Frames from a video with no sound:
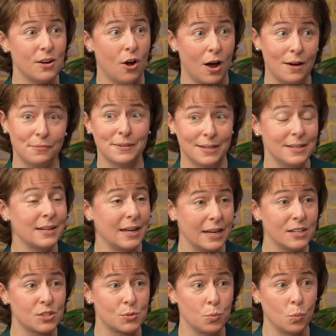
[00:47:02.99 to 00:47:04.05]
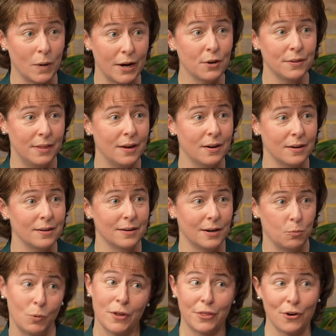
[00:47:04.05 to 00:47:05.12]
often indicates where their
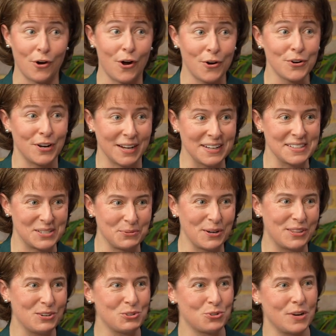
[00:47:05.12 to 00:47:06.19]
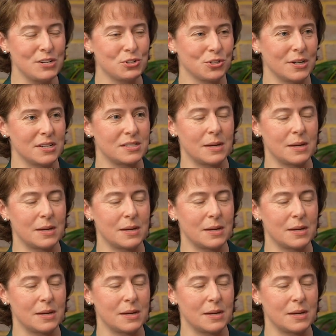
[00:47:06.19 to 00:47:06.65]
heart is, where their treasure is.